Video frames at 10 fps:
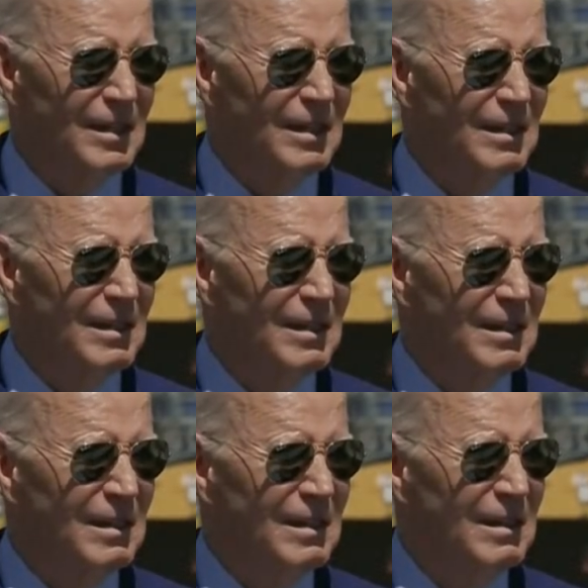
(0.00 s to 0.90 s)

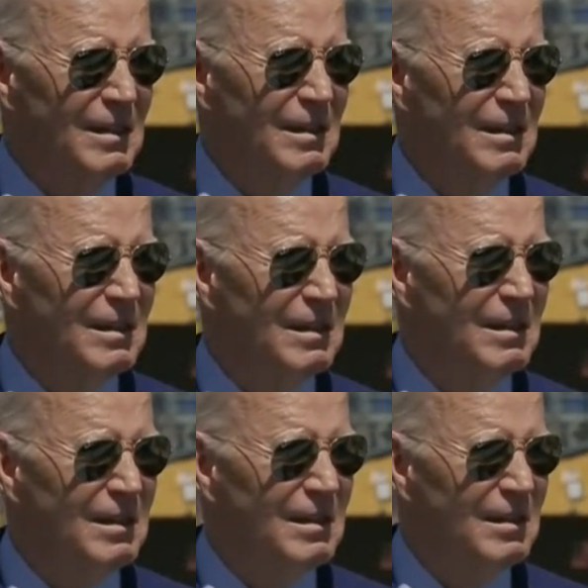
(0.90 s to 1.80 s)

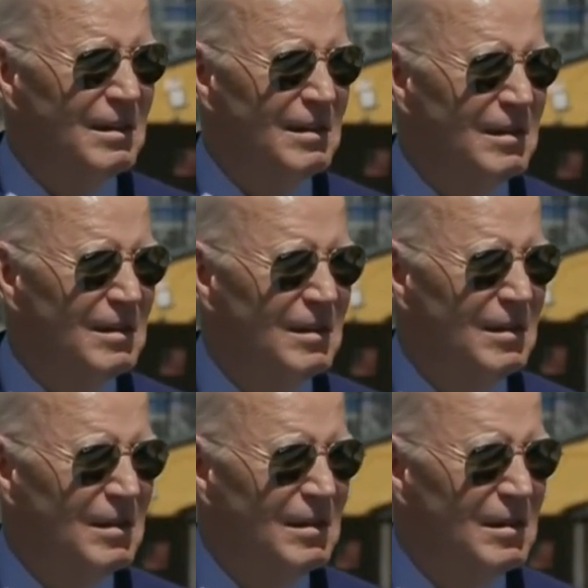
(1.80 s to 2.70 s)

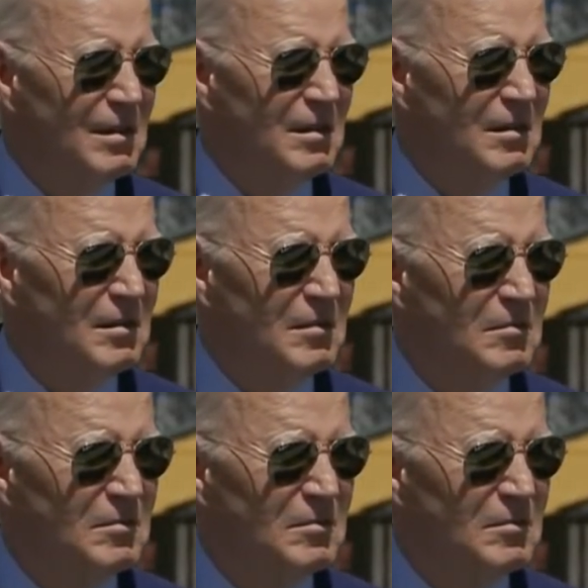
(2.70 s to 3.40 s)
Nobody speaks.